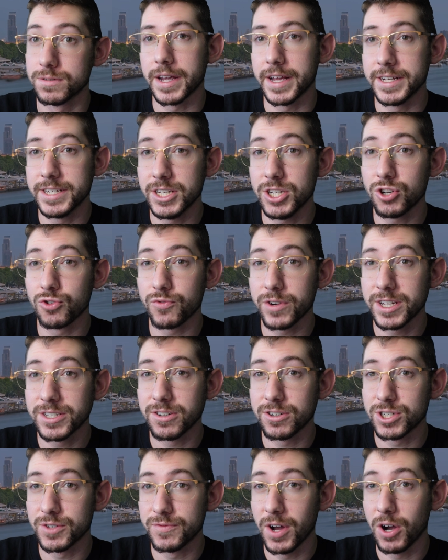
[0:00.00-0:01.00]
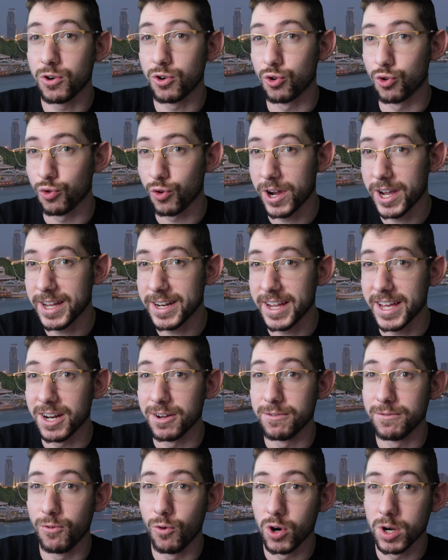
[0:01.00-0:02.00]
Continued research of how great and
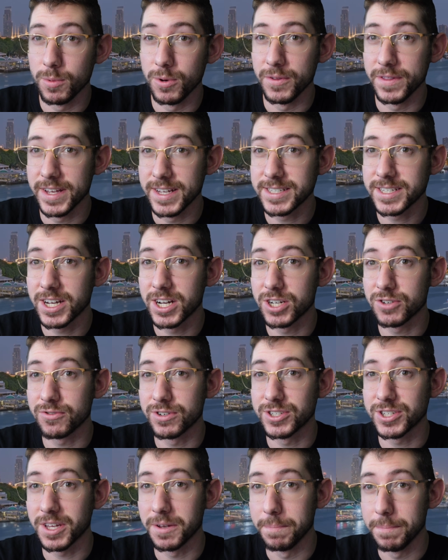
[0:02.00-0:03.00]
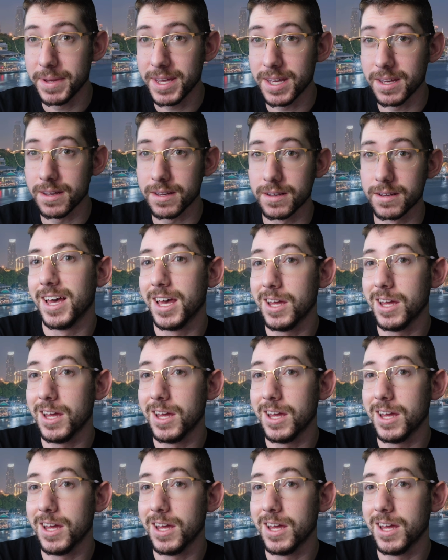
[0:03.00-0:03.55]
affordable these countries can be,